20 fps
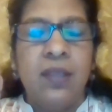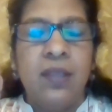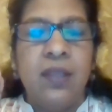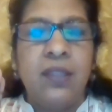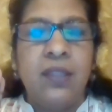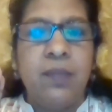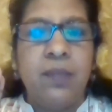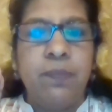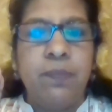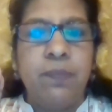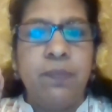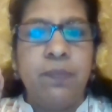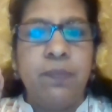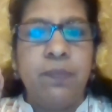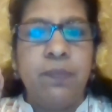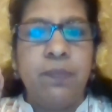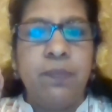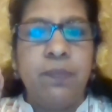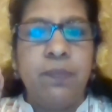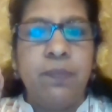the
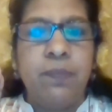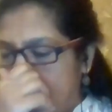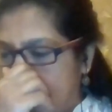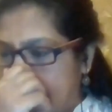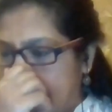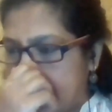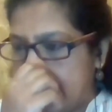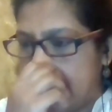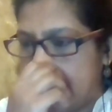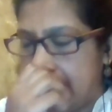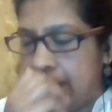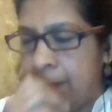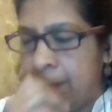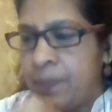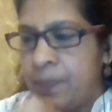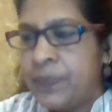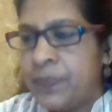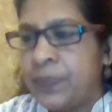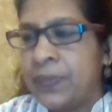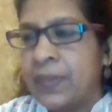perspective that
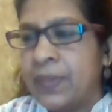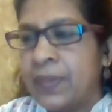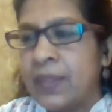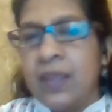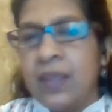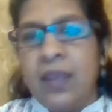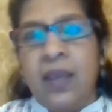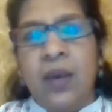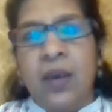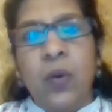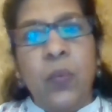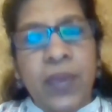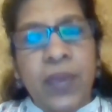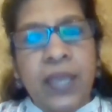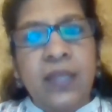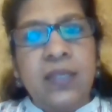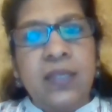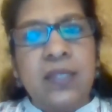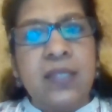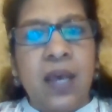
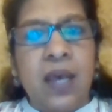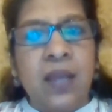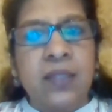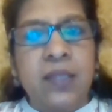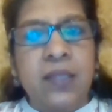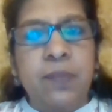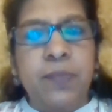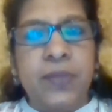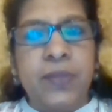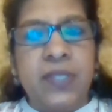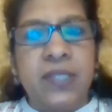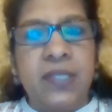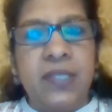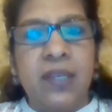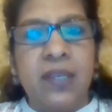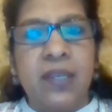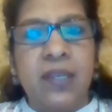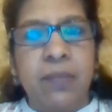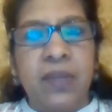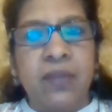where is the other person
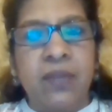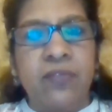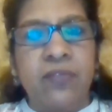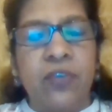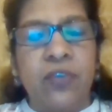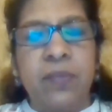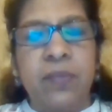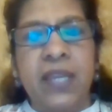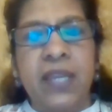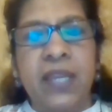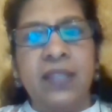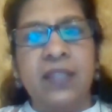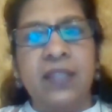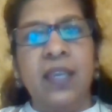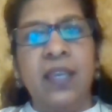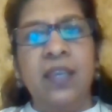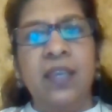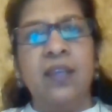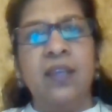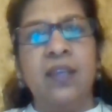coming from? And I
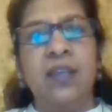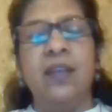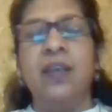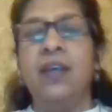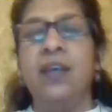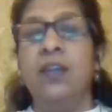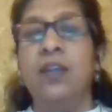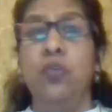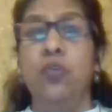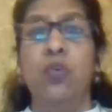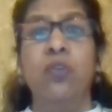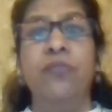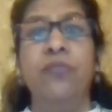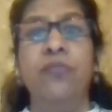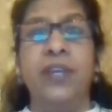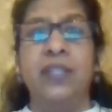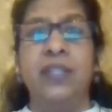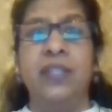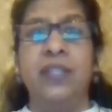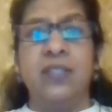think
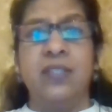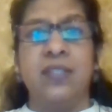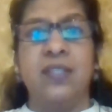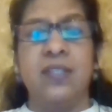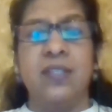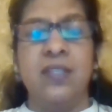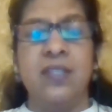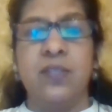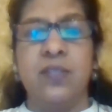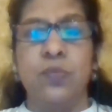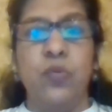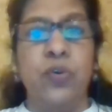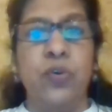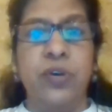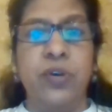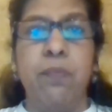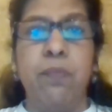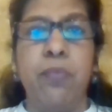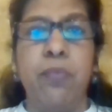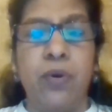nowhere this is more
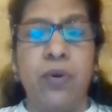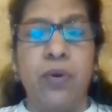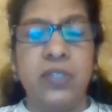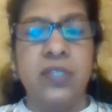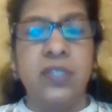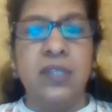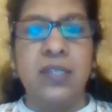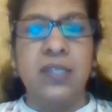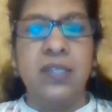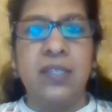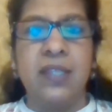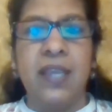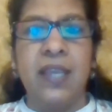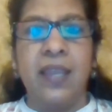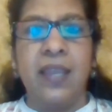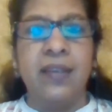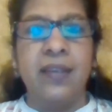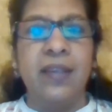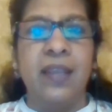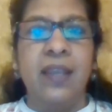important
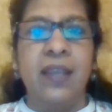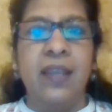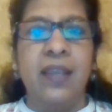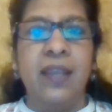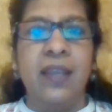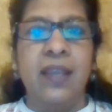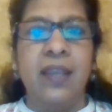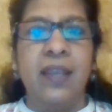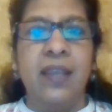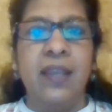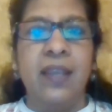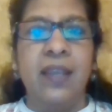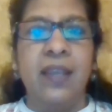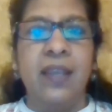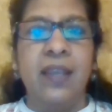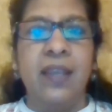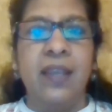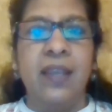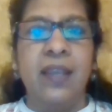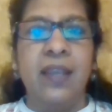than
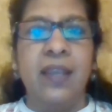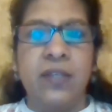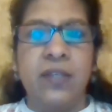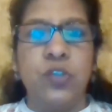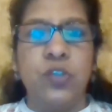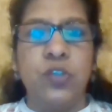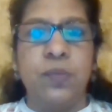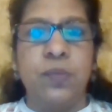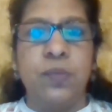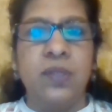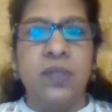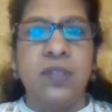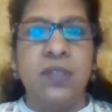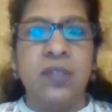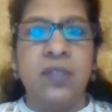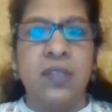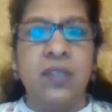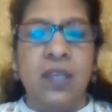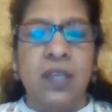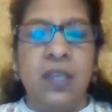human resource
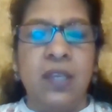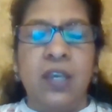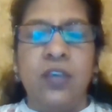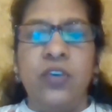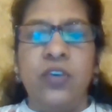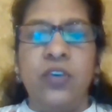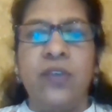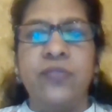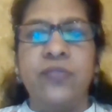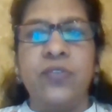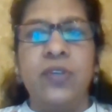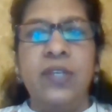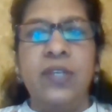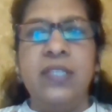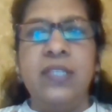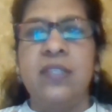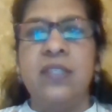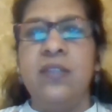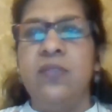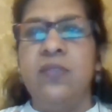management. You have to
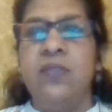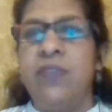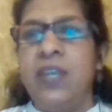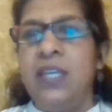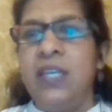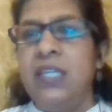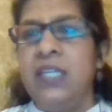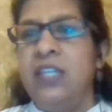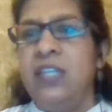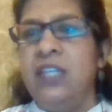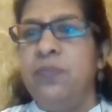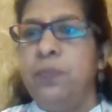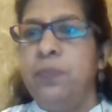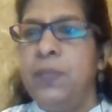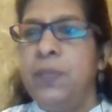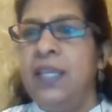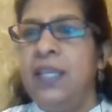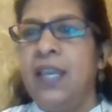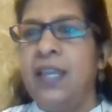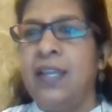listen very
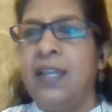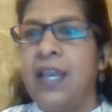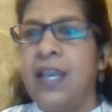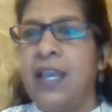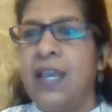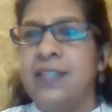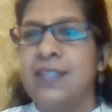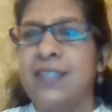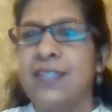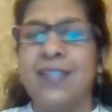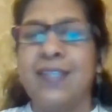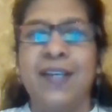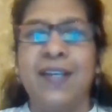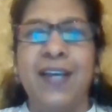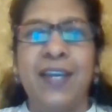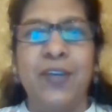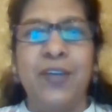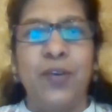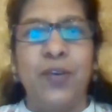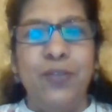deeply, and as
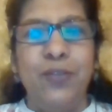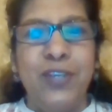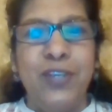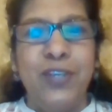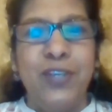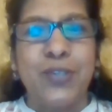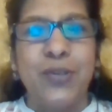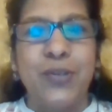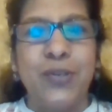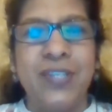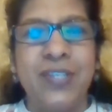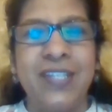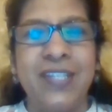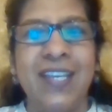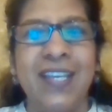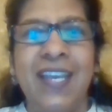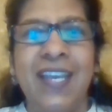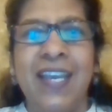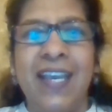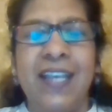I always quote,
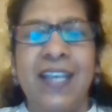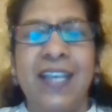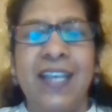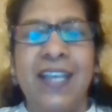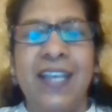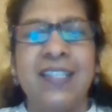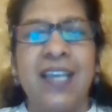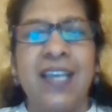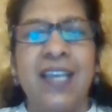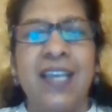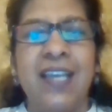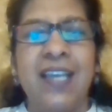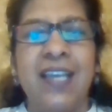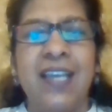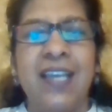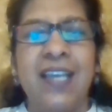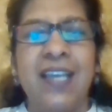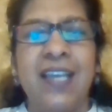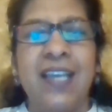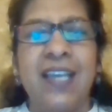as Anil
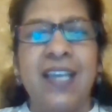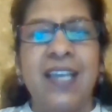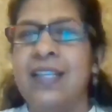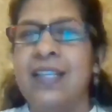says,